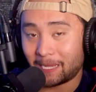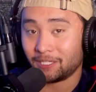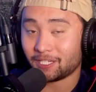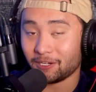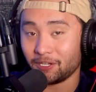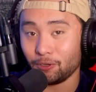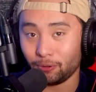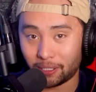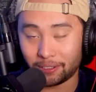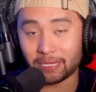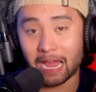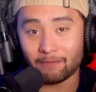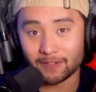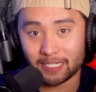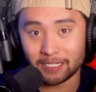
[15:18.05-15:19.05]
And so you literally
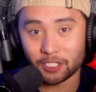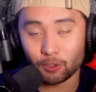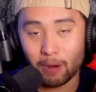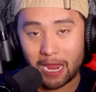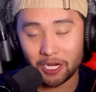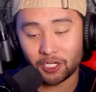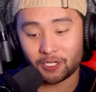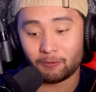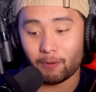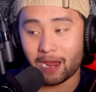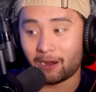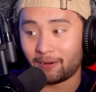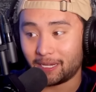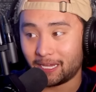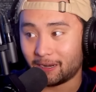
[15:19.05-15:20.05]
have a situation
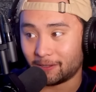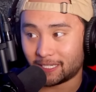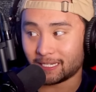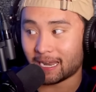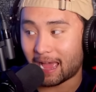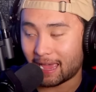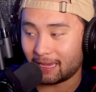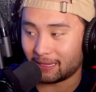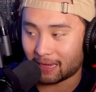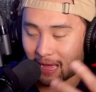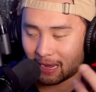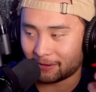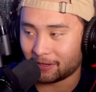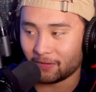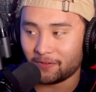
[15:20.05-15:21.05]
where, you know, tonight,
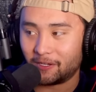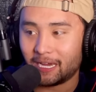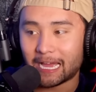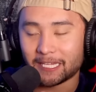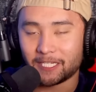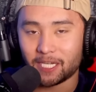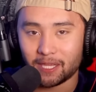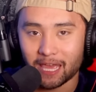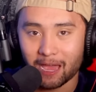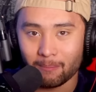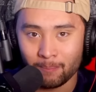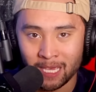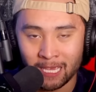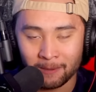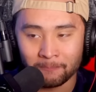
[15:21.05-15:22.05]
I don't know if you guys see that
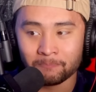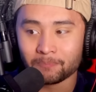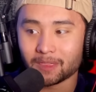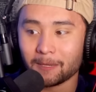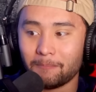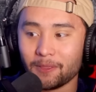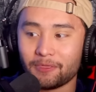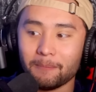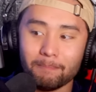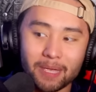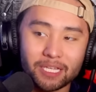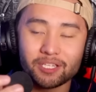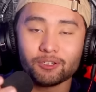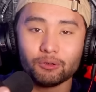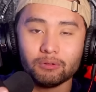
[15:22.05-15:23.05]
meme, but the
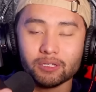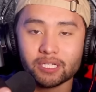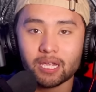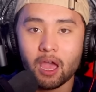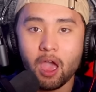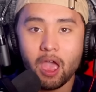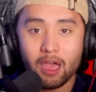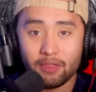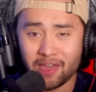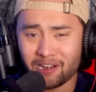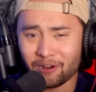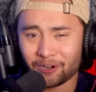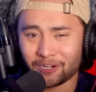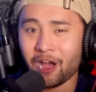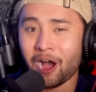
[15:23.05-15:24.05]
missiles that
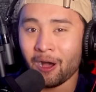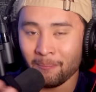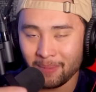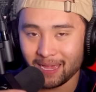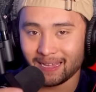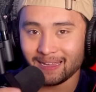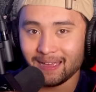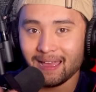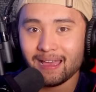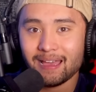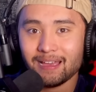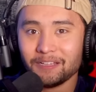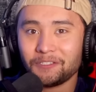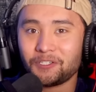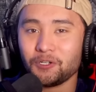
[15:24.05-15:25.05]
are coming
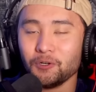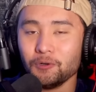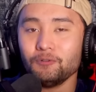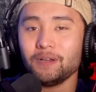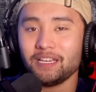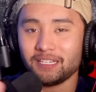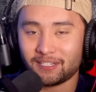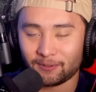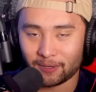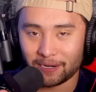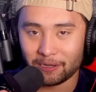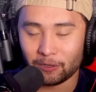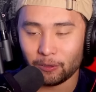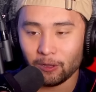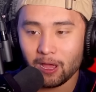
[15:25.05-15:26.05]
to
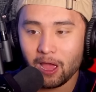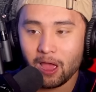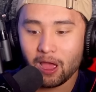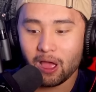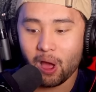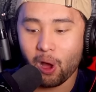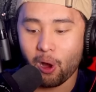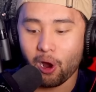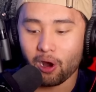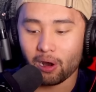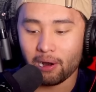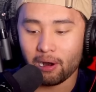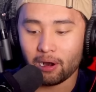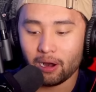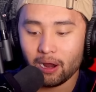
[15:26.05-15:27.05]
Israel
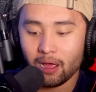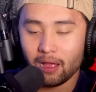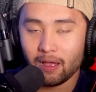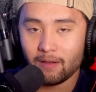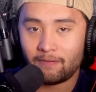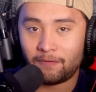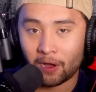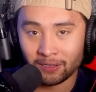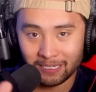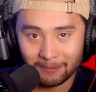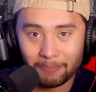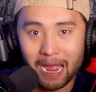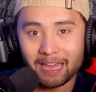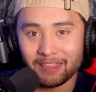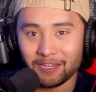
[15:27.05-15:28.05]
are funded
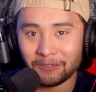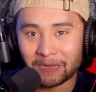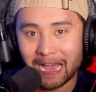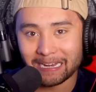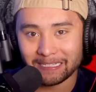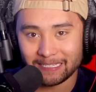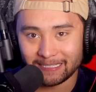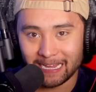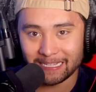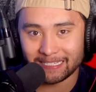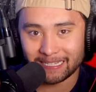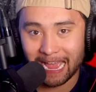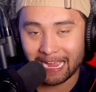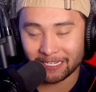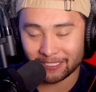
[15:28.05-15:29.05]
by the United States
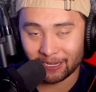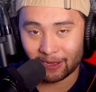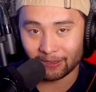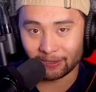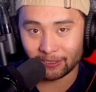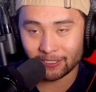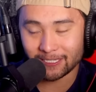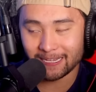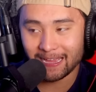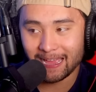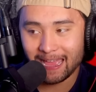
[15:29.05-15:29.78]
tax dollars.